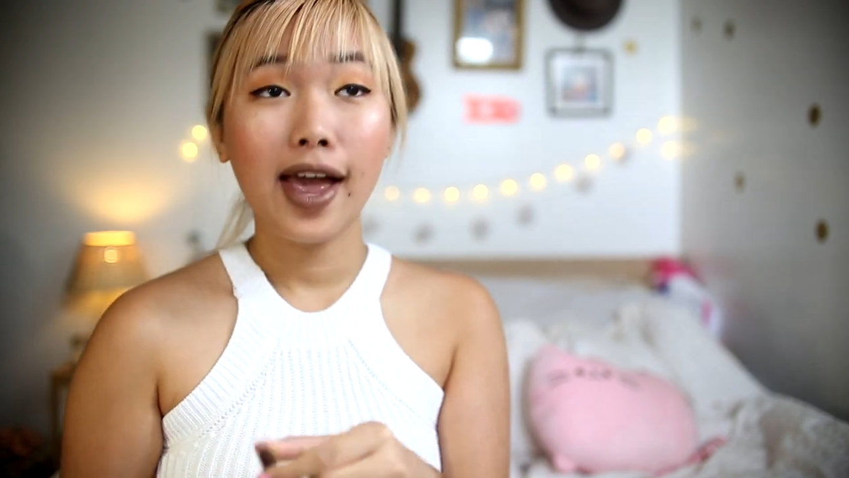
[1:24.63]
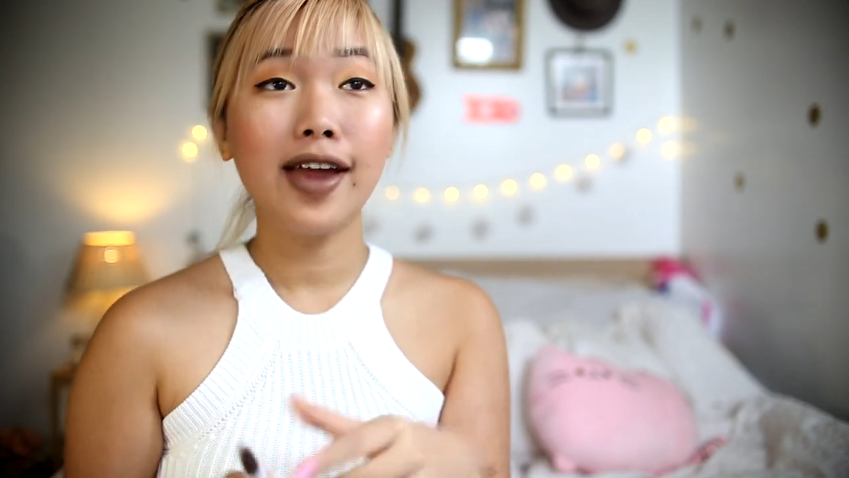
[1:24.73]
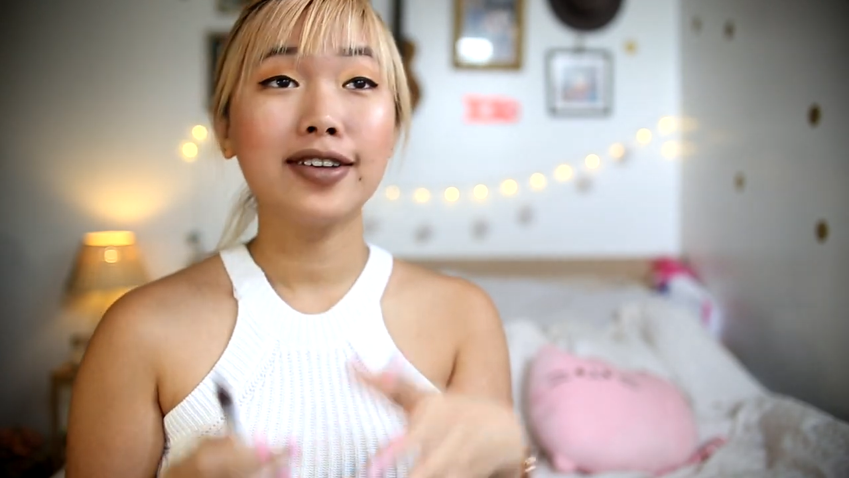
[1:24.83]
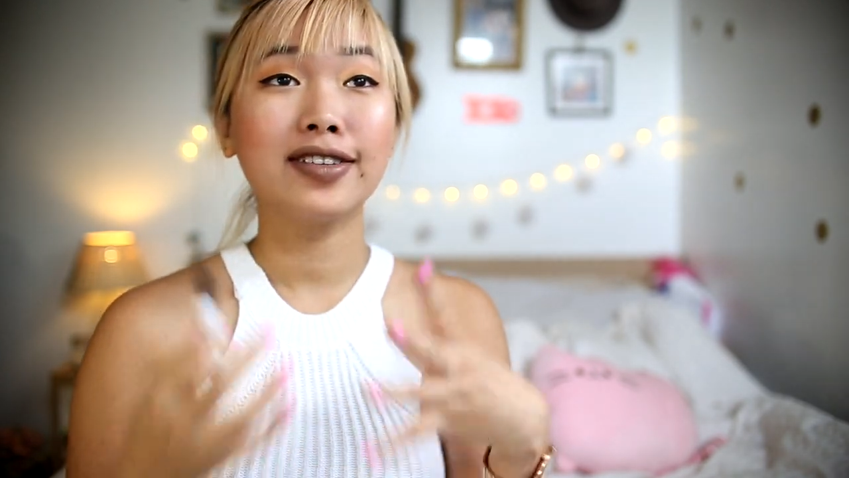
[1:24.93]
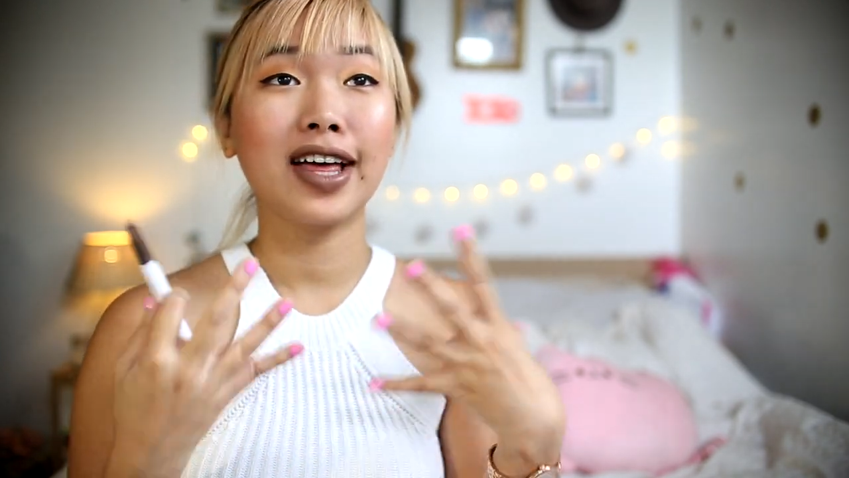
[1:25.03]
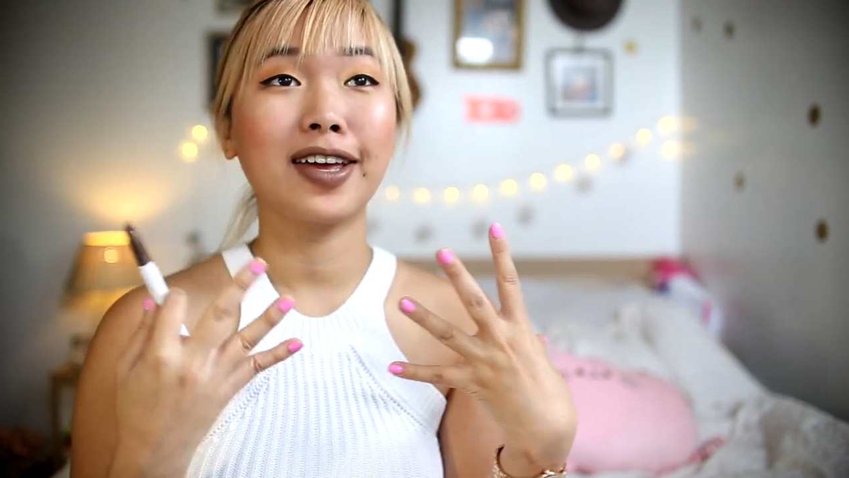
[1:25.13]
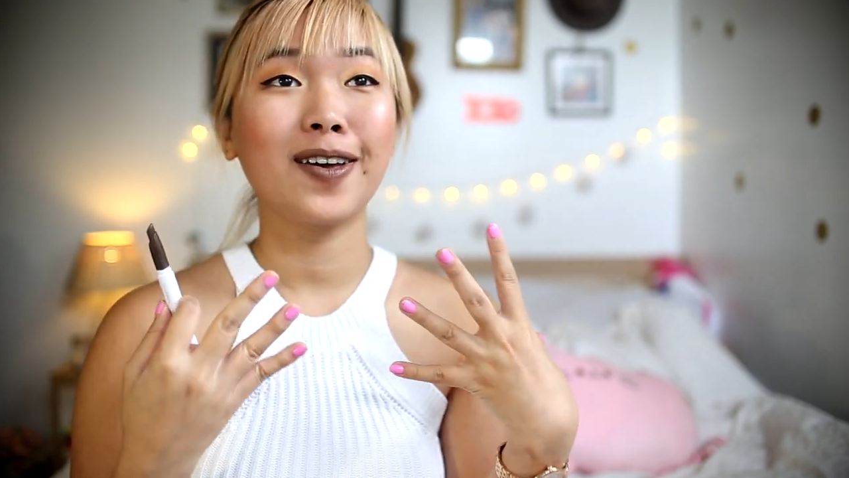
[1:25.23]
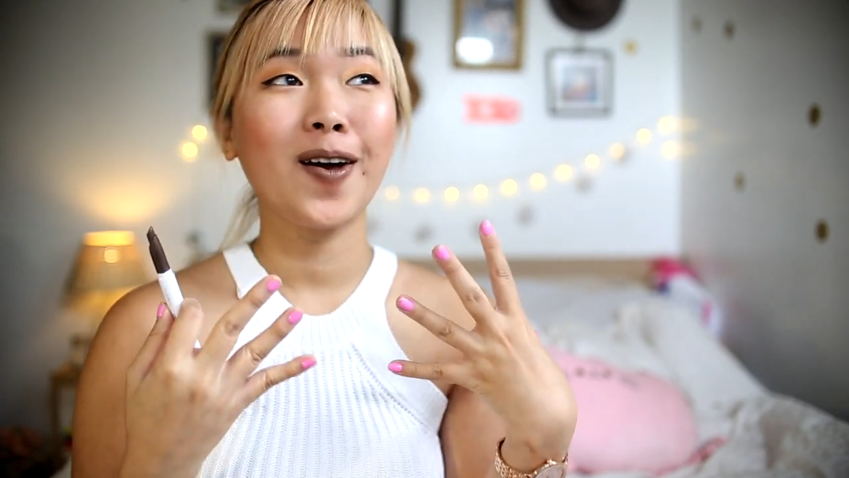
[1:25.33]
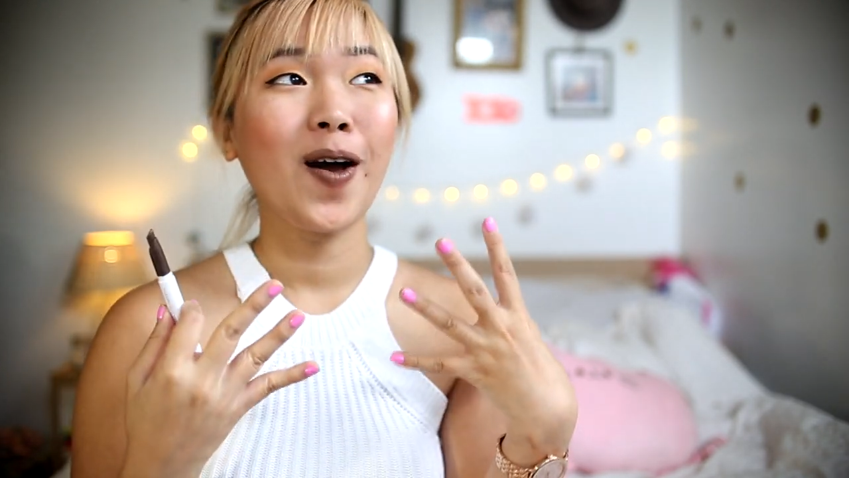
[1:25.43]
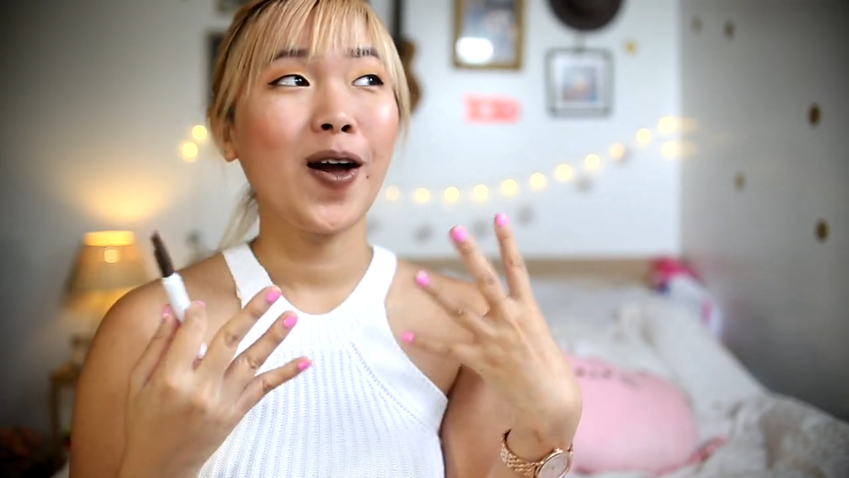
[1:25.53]
and it's
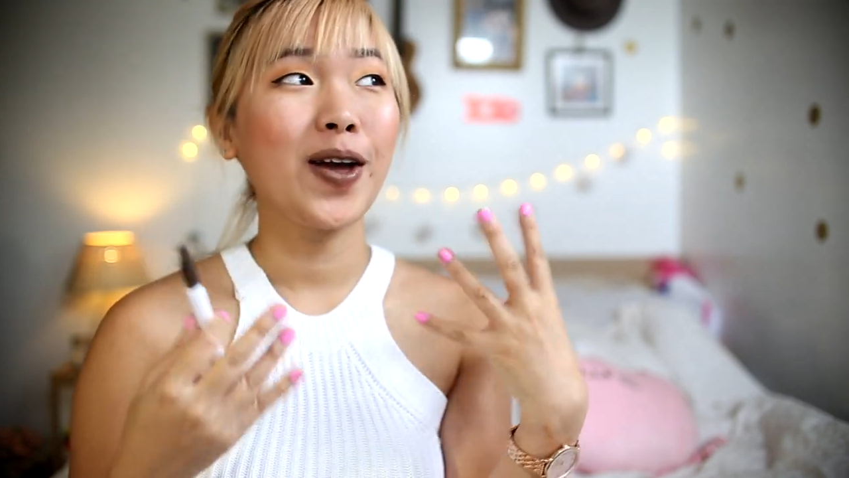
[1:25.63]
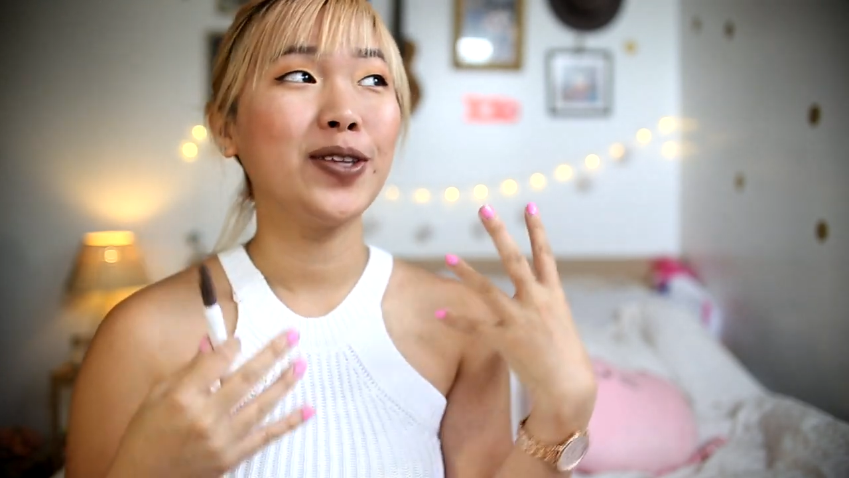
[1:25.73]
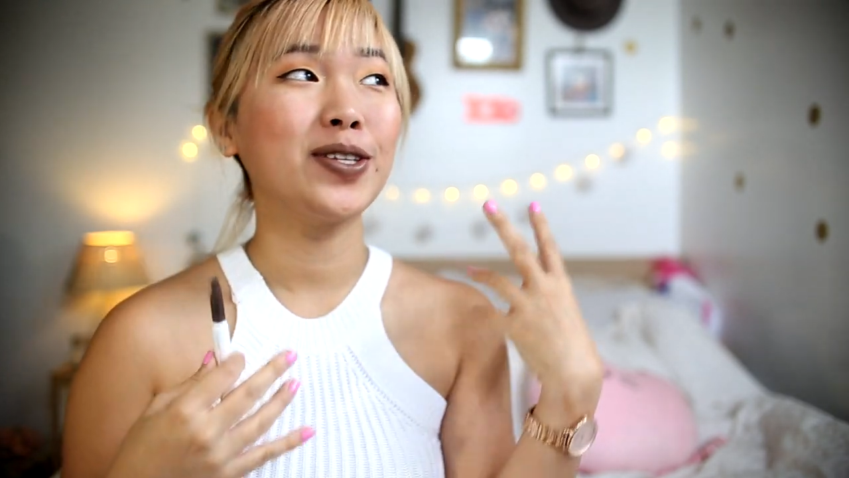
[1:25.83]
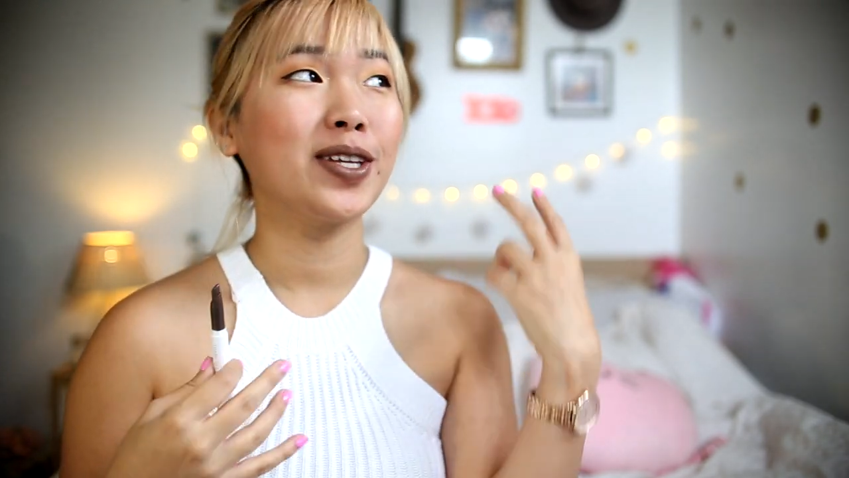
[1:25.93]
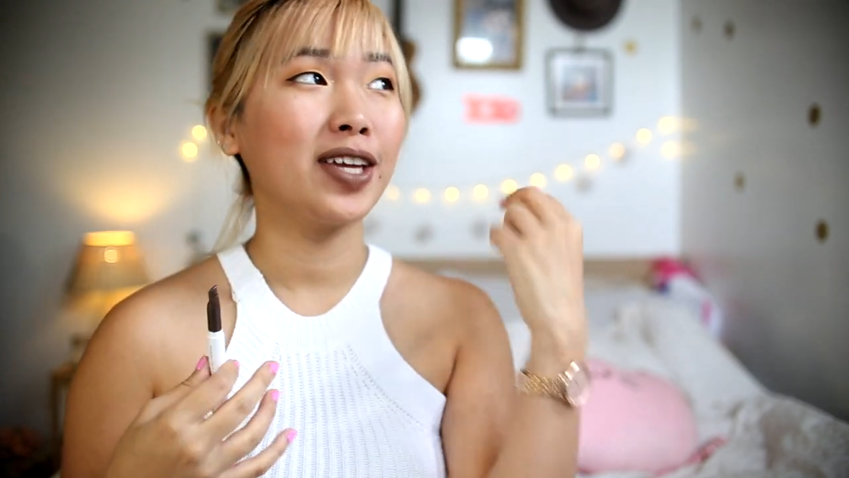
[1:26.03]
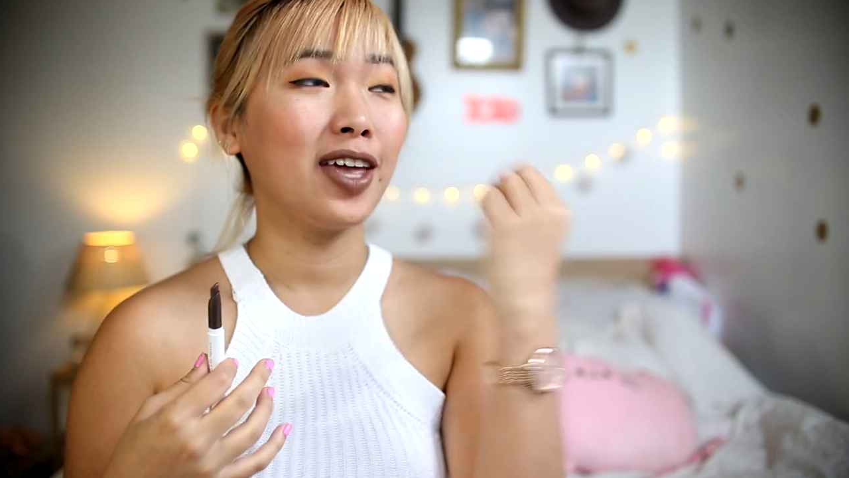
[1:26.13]
like it's